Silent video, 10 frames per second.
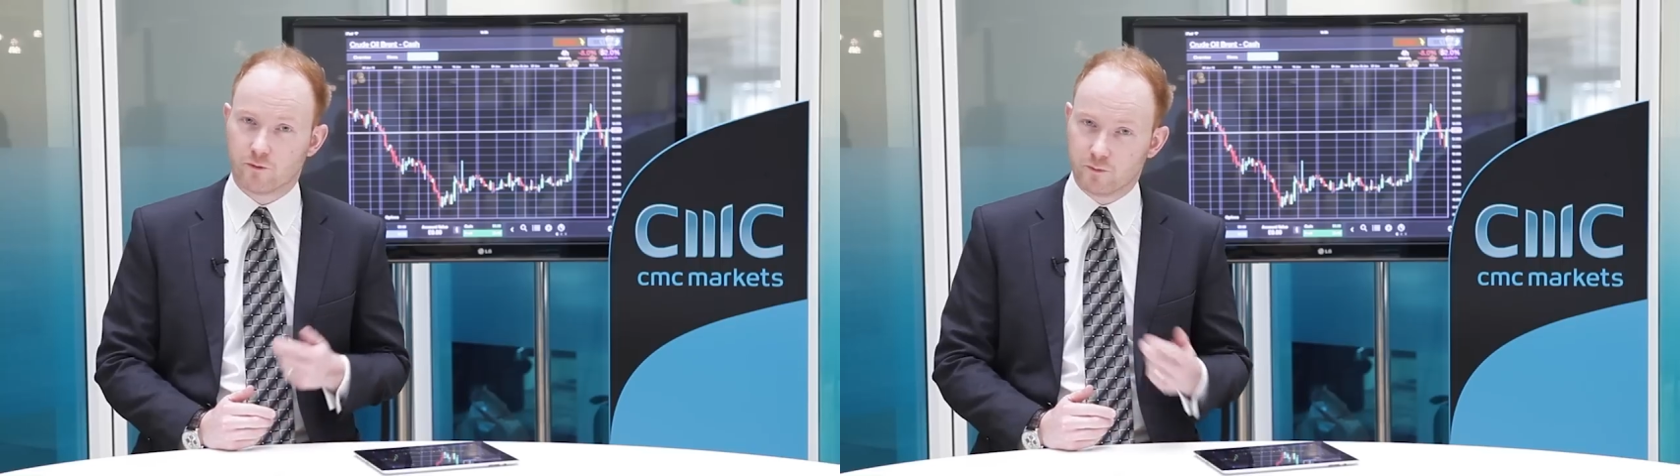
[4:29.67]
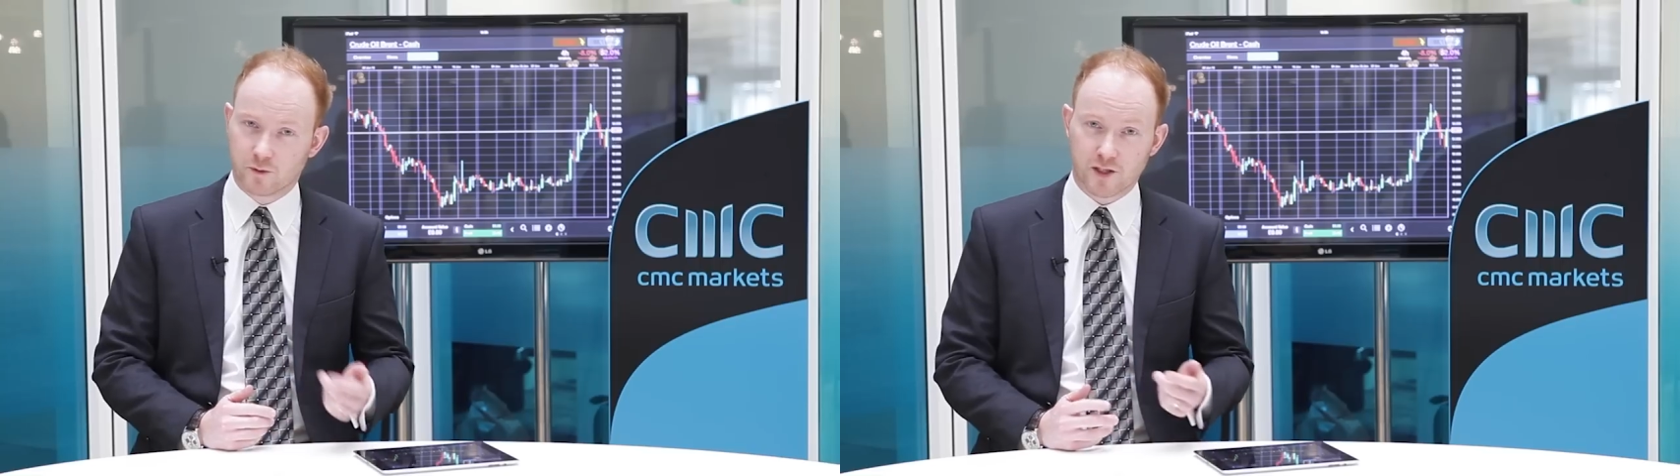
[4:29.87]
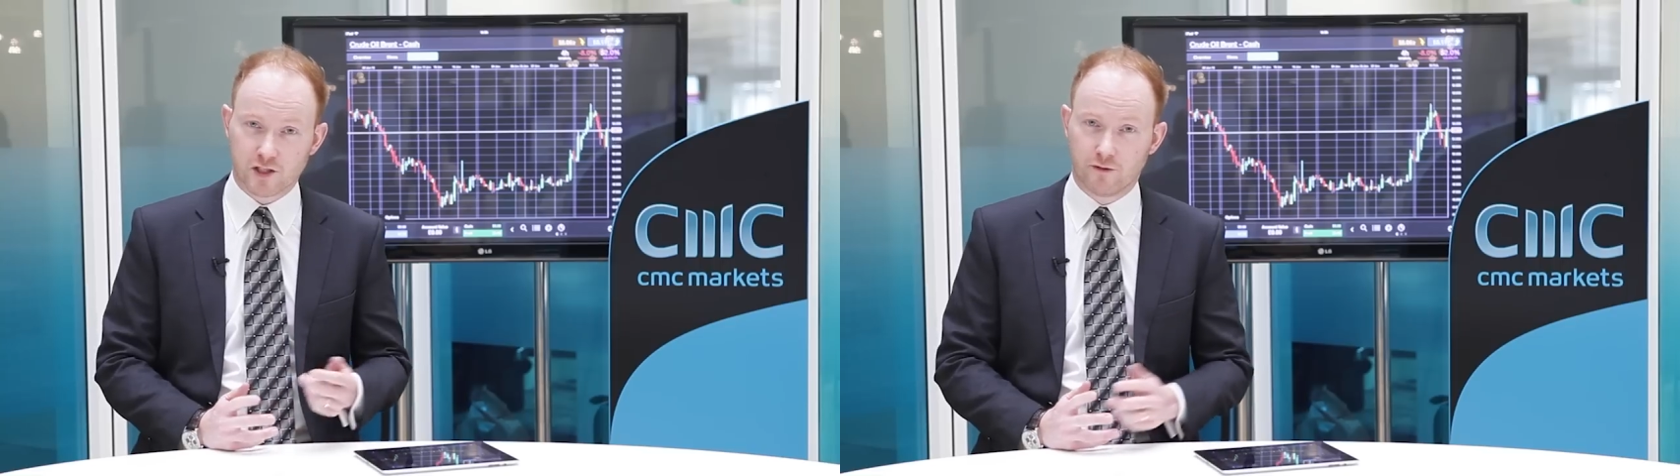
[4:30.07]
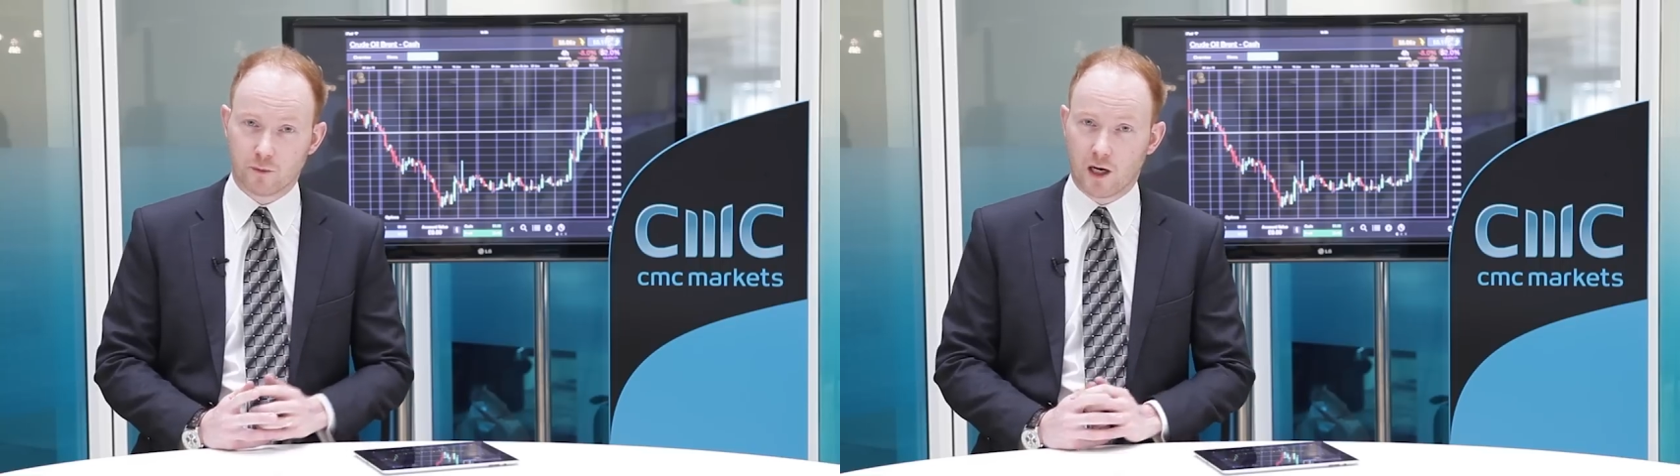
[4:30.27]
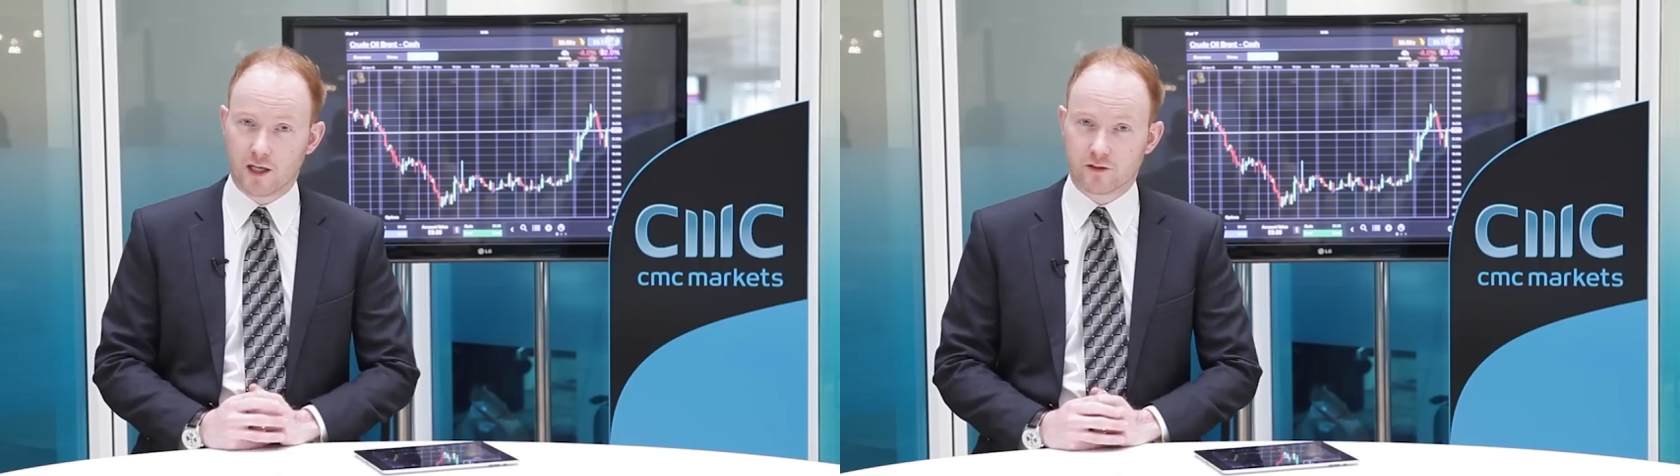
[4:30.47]
especially from
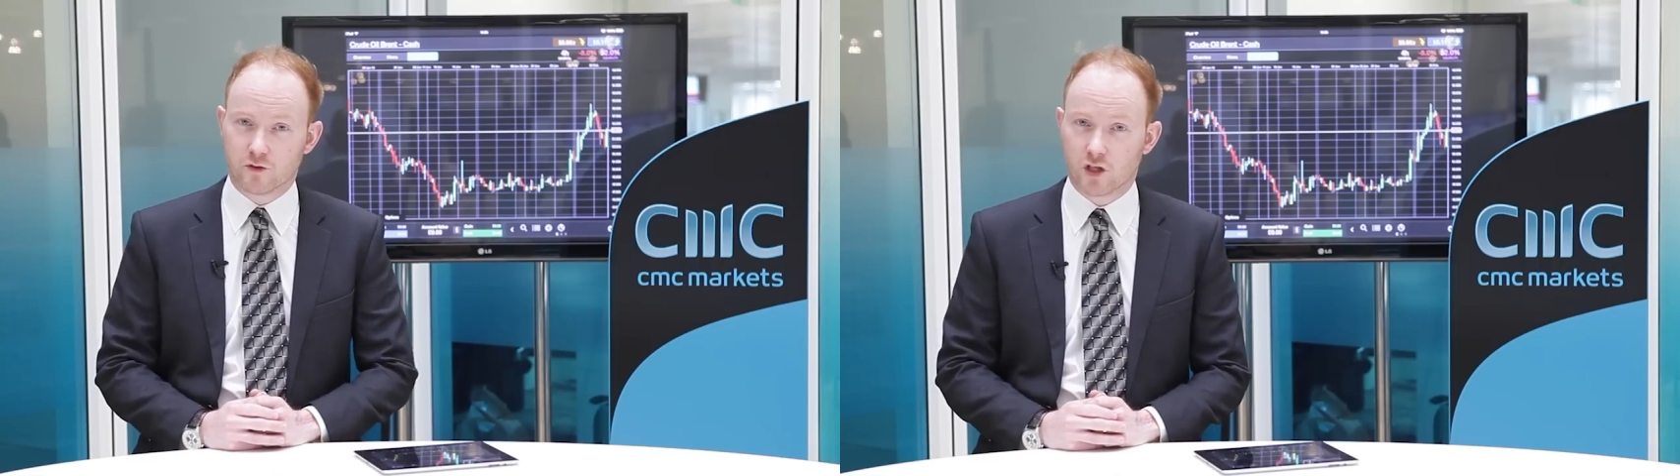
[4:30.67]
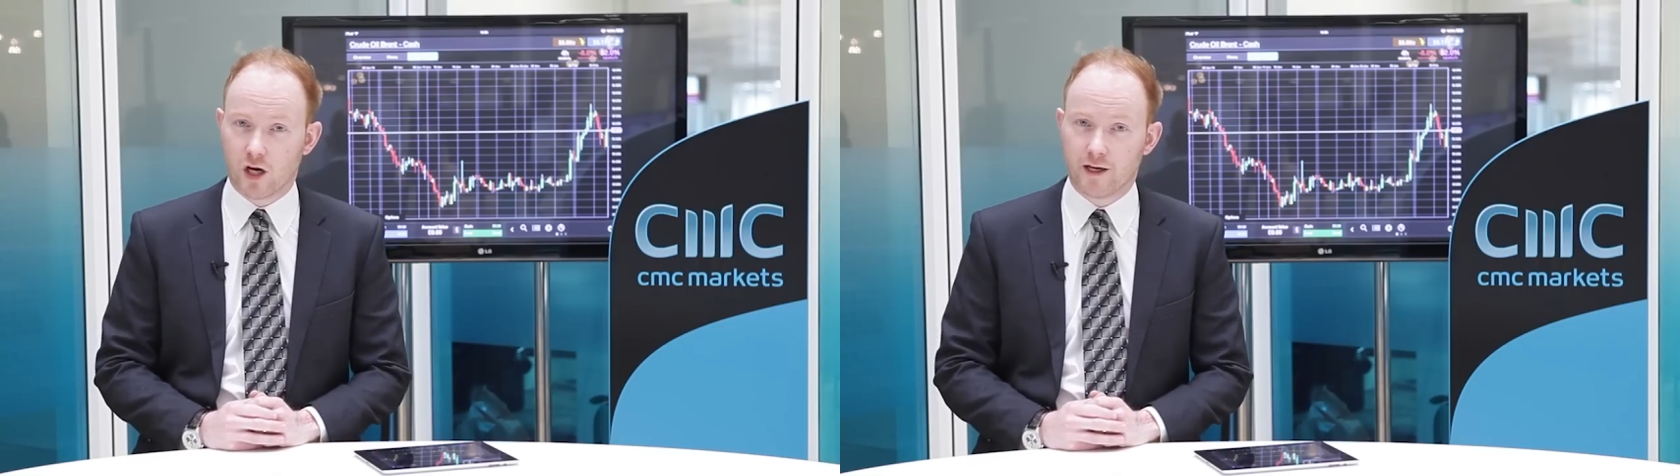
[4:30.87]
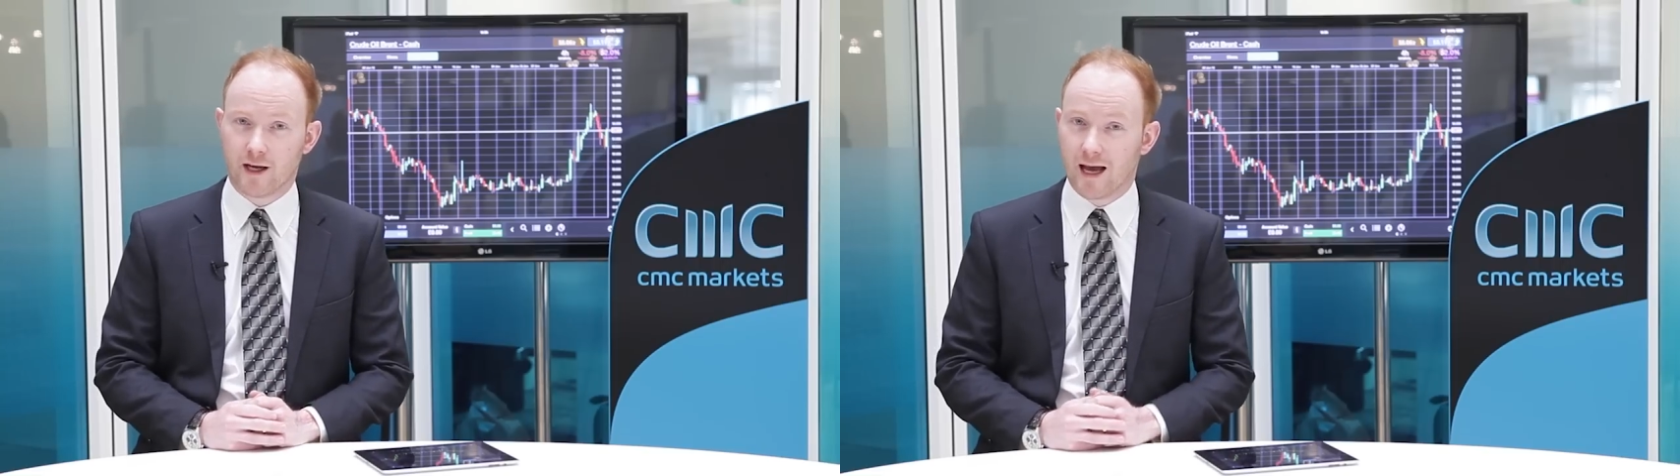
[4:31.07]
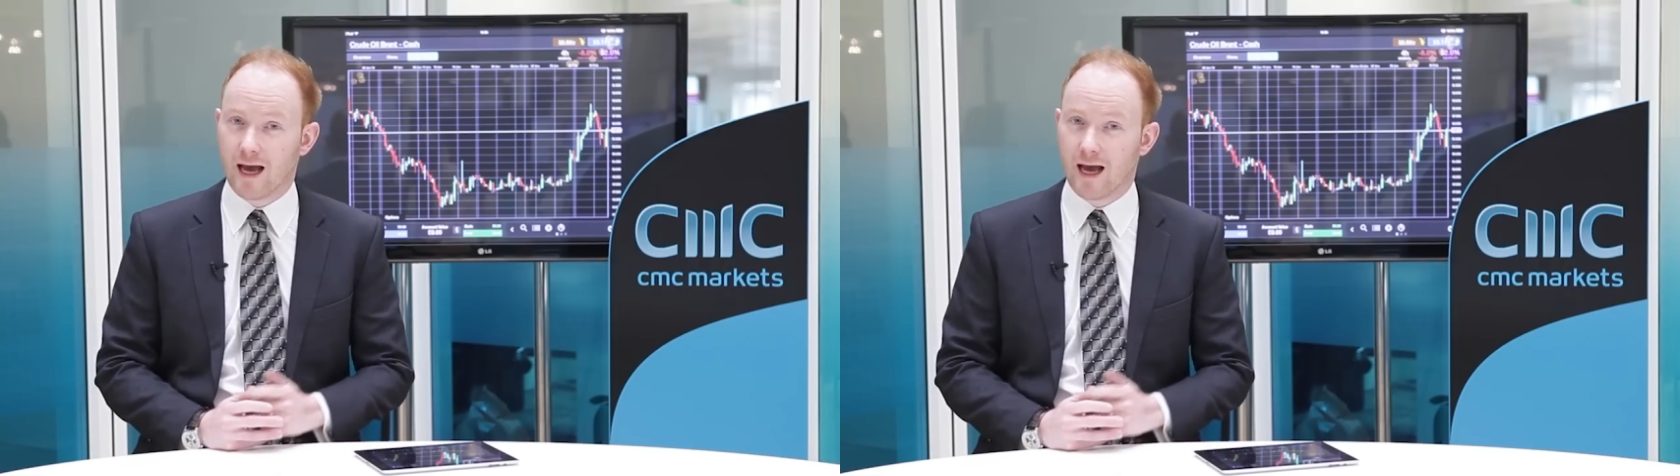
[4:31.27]
the likes of China.